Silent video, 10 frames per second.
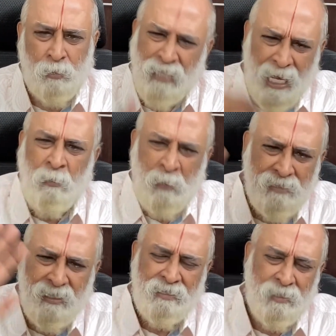suppose I
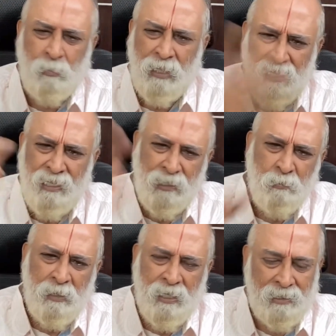am asking somebody,
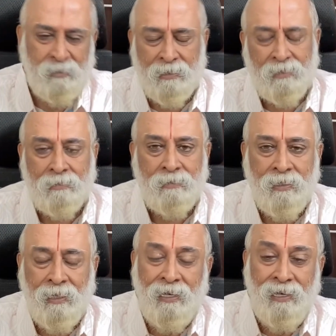let it be like
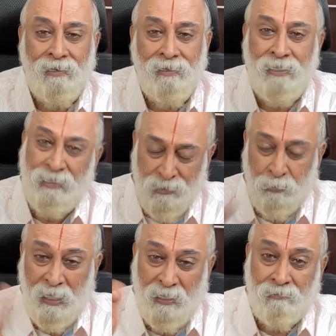that. It
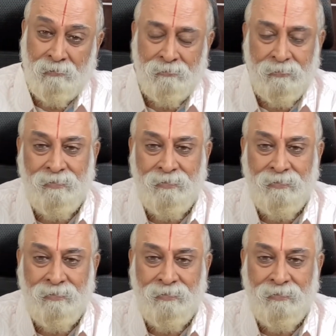is better.